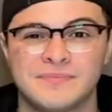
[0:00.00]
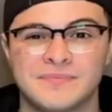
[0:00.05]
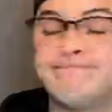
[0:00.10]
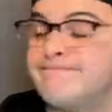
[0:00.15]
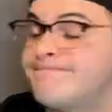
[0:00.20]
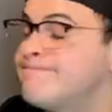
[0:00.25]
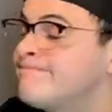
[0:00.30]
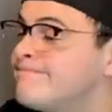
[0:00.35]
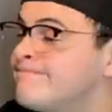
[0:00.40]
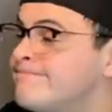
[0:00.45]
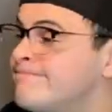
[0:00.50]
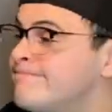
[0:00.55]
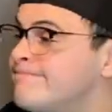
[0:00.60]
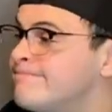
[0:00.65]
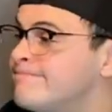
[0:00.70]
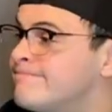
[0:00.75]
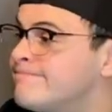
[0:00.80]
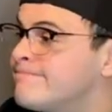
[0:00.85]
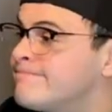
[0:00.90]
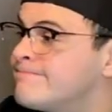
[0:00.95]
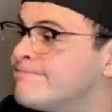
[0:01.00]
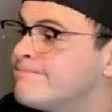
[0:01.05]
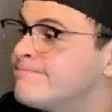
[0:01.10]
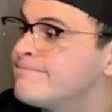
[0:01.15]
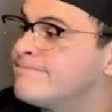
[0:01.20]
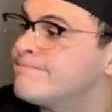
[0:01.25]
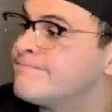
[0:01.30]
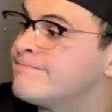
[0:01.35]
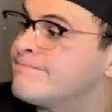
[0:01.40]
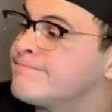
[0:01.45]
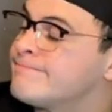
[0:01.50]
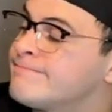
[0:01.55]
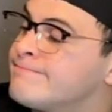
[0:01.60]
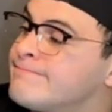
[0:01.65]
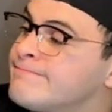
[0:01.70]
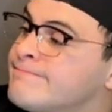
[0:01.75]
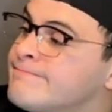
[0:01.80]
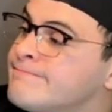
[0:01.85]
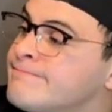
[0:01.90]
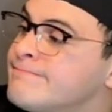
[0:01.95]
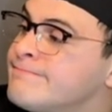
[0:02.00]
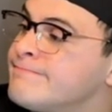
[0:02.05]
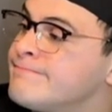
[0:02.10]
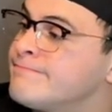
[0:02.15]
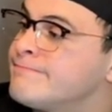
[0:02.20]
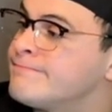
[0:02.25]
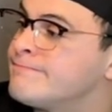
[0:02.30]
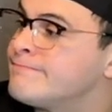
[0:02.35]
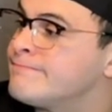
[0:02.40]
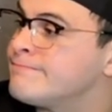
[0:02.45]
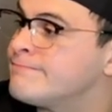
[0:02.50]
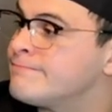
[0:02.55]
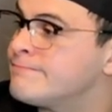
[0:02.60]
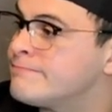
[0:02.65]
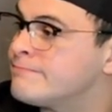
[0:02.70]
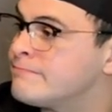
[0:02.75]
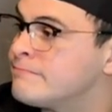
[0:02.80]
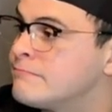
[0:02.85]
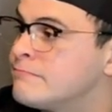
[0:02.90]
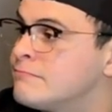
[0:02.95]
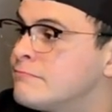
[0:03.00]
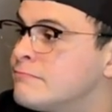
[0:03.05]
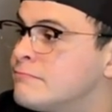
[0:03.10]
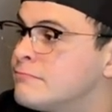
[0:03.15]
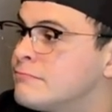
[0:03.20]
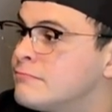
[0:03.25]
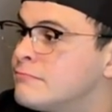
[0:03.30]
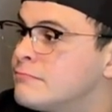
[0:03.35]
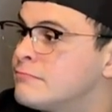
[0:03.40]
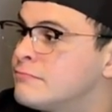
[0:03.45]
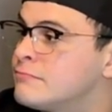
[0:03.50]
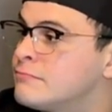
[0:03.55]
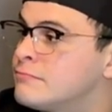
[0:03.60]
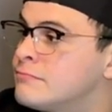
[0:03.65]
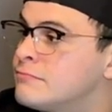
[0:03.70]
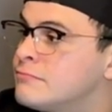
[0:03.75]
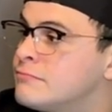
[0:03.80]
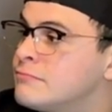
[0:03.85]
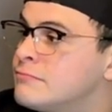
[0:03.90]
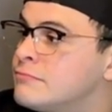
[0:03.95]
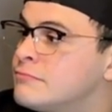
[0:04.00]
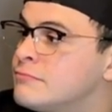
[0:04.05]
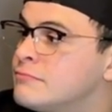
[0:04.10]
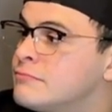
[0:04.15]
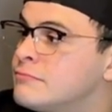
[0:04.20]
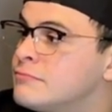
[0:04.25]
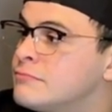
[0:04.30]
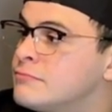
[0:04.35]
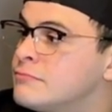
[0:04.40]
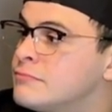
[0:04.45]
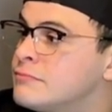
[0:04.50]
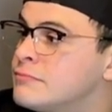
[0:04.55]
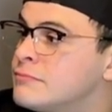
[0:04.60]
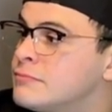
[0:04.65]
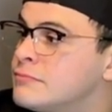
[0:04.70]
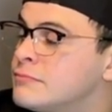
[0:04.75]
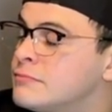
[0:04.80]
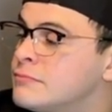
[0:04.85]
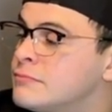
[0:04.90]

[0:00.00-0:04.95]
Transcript: (not speaking)